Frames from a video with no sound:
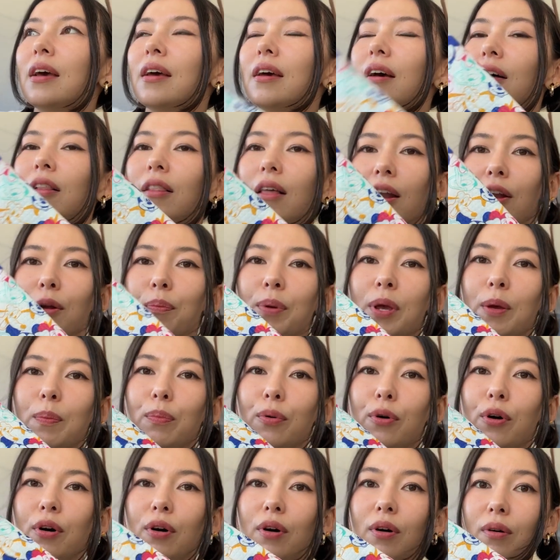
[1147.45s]
a lot of
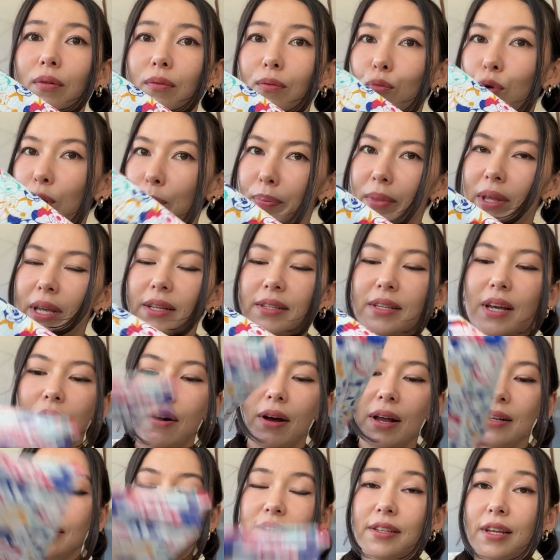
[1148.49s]
people wear these out
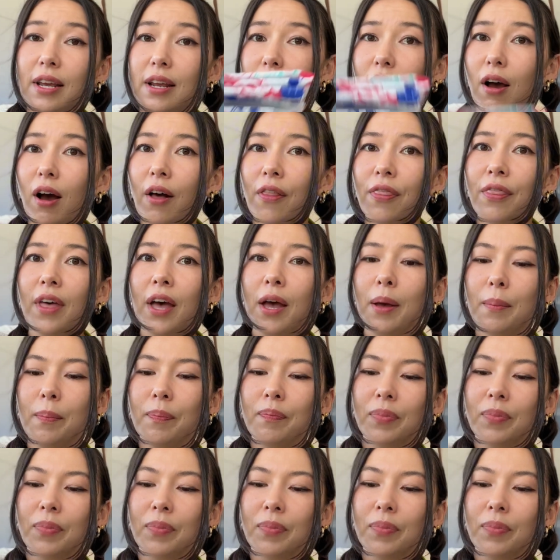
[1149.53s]
and sit on them.